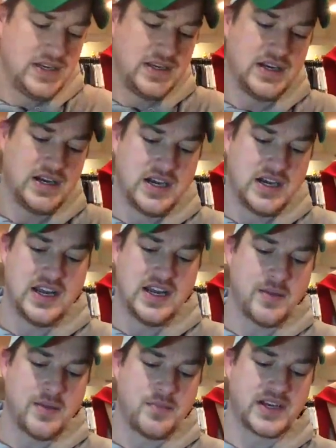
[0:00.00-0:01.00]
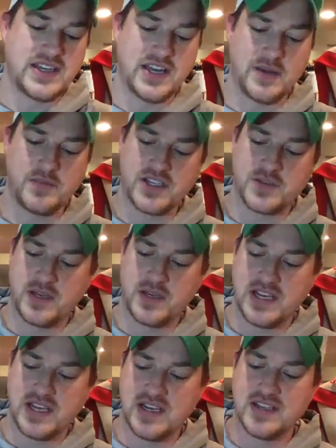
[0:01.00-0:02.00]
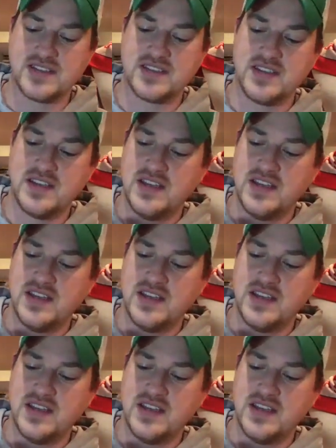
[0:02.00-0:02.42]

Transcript: Uh, and I picked it up just because